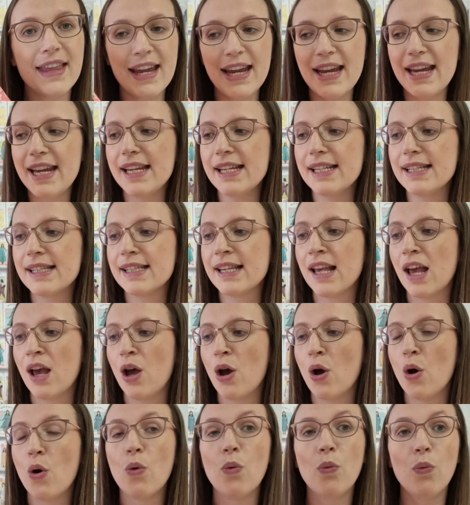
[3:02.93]
these
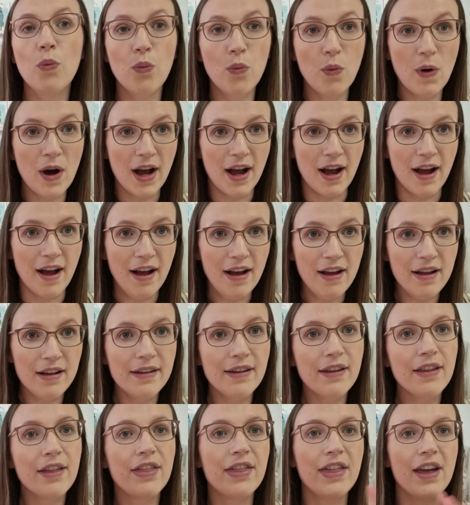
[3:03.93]
were
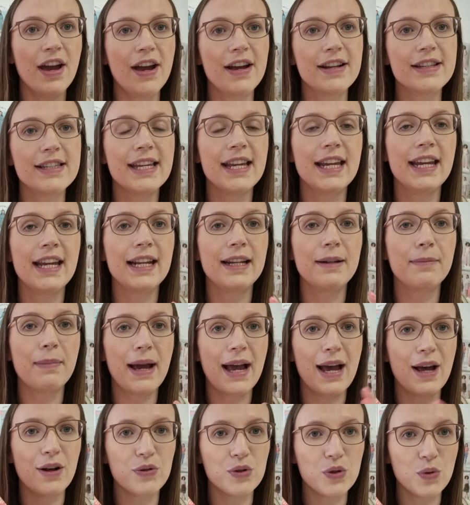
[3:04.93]

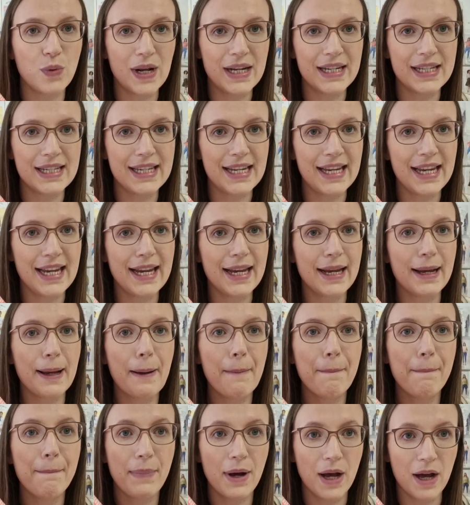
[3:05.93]
£13.20
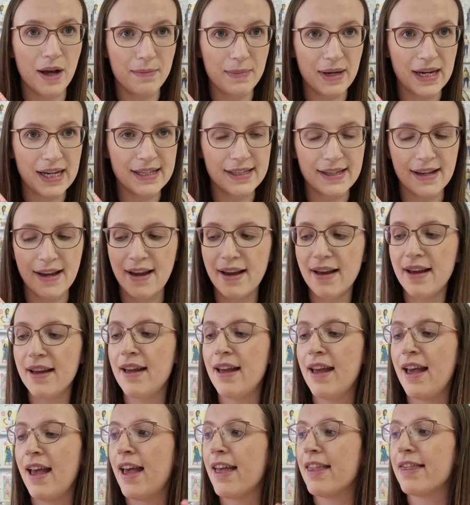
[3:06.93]
per metre.
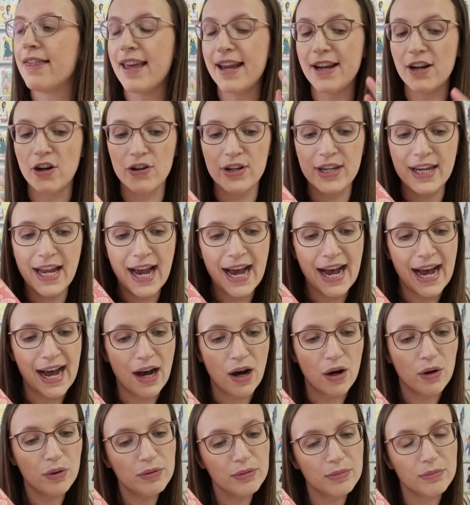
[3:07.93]
They are
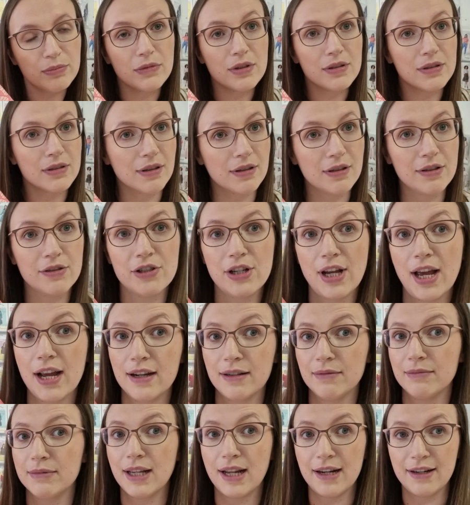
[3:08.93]
now, I'm just going to check
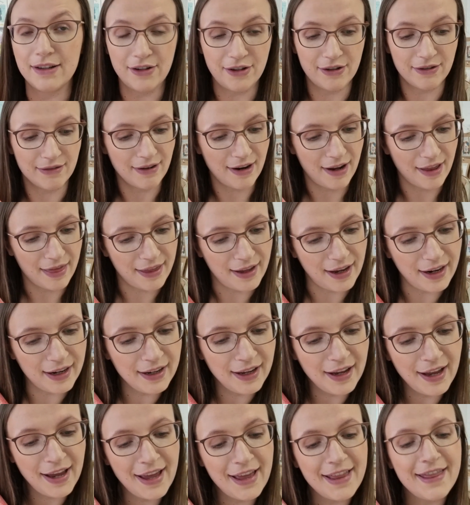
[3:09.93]
I'm telling you the right
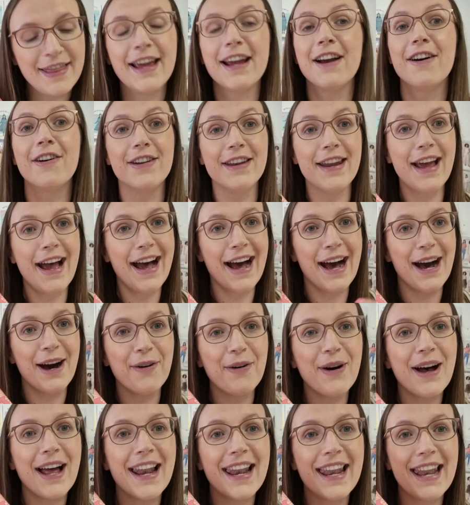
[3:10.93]
thing, they are
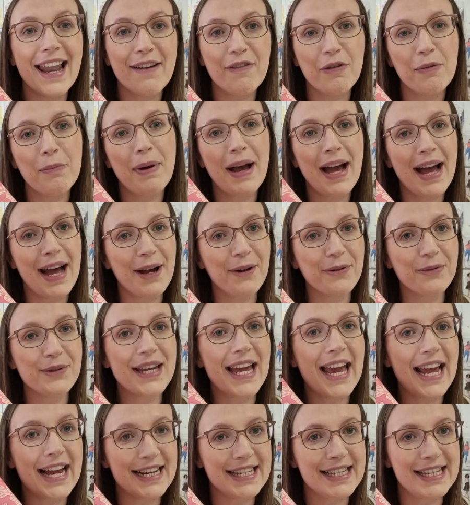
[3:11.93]
now
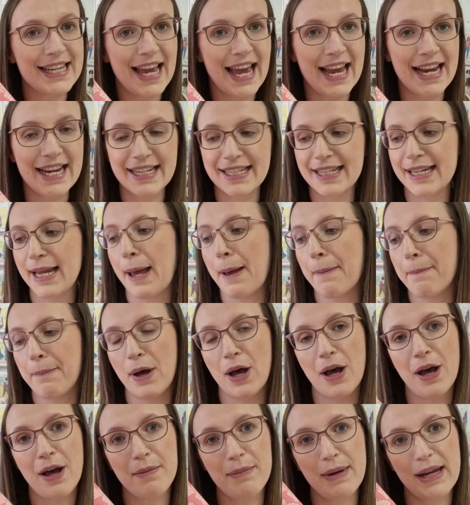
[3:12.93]
£11.88
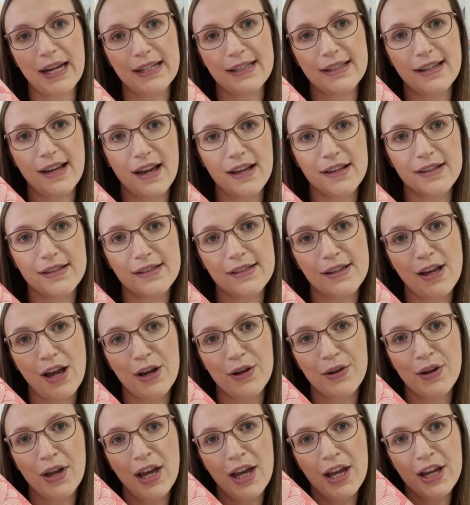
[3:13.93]
per metre.
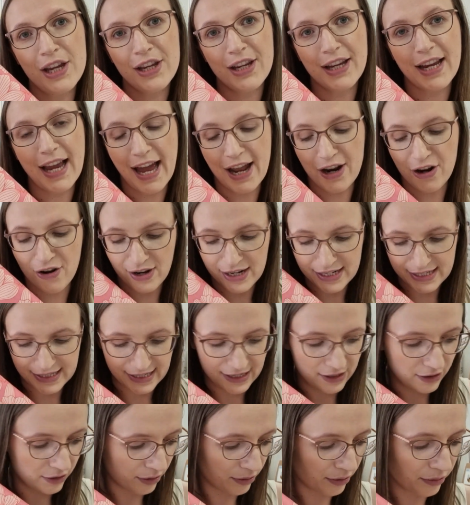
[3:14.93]
So get a nice
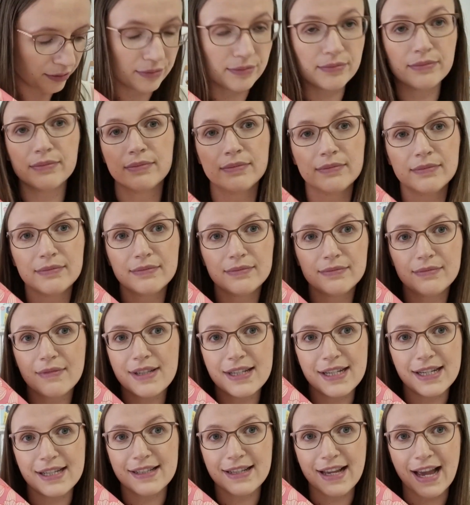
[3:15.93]
little
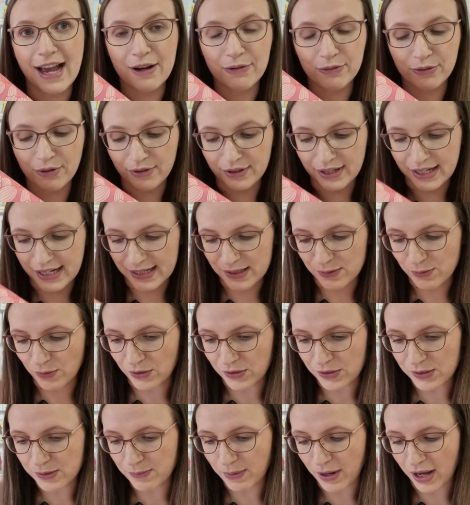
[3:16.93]
discount on these
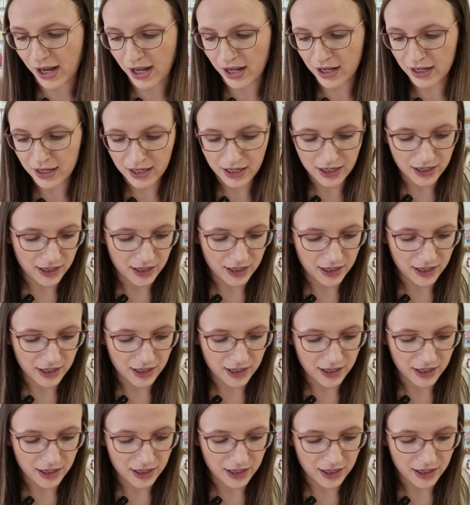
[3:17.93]
ones. But